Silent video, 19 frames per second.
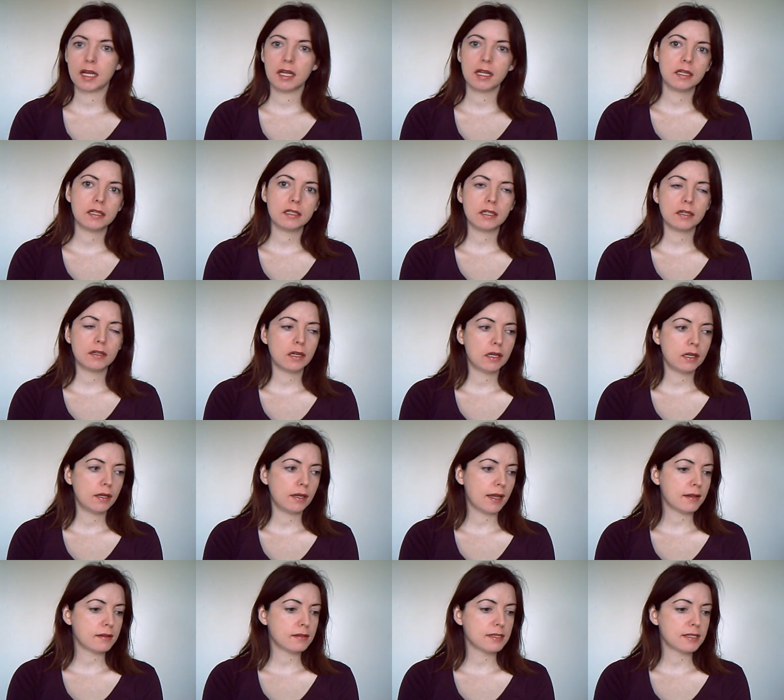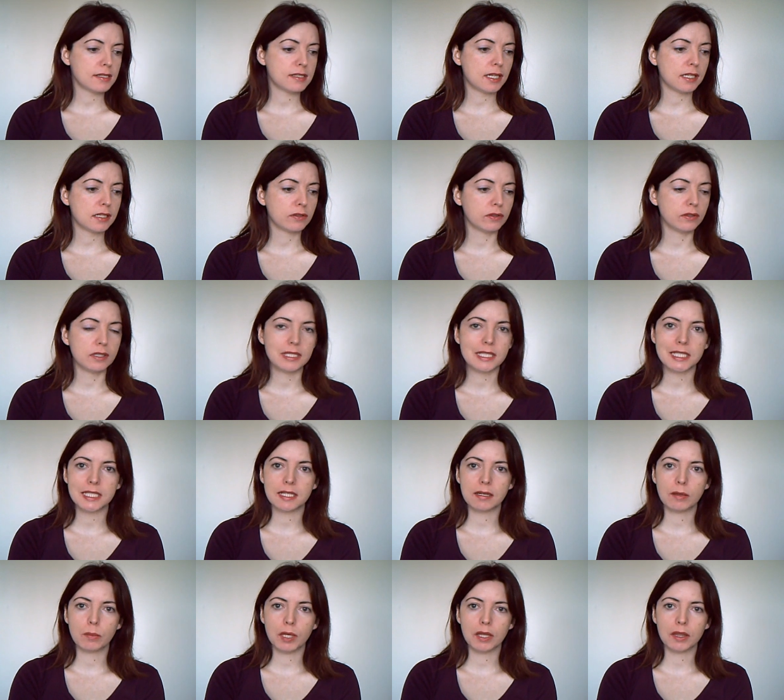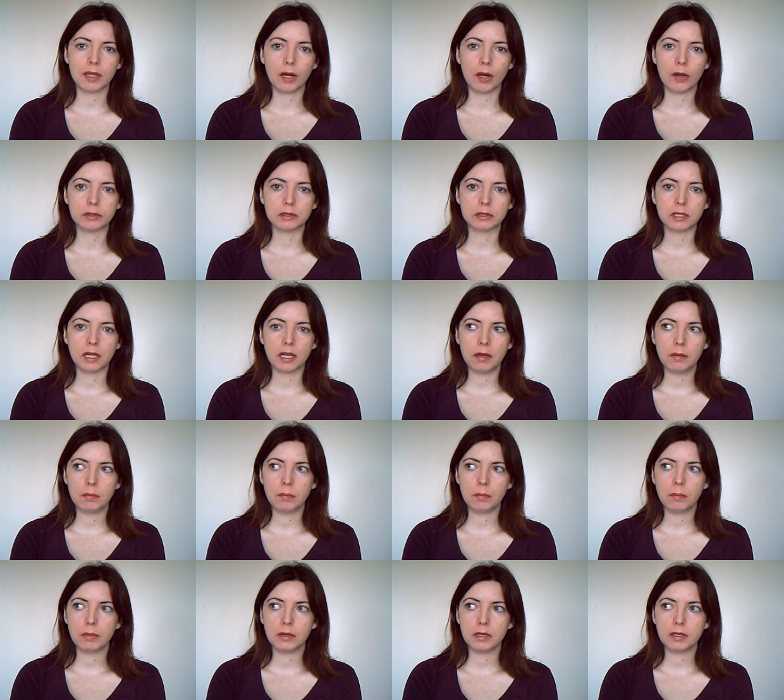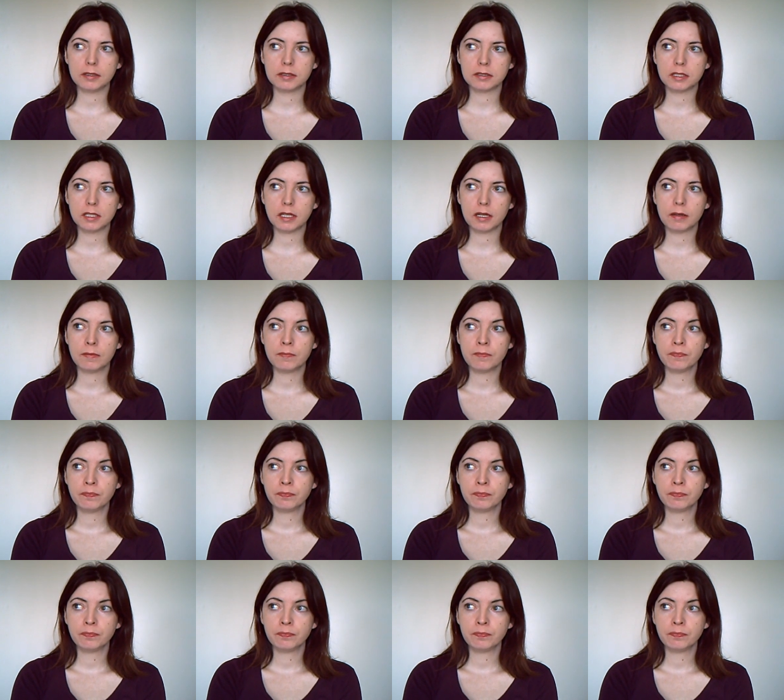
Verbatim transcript: and I don't know how successful this is going to be in the long term, but uh,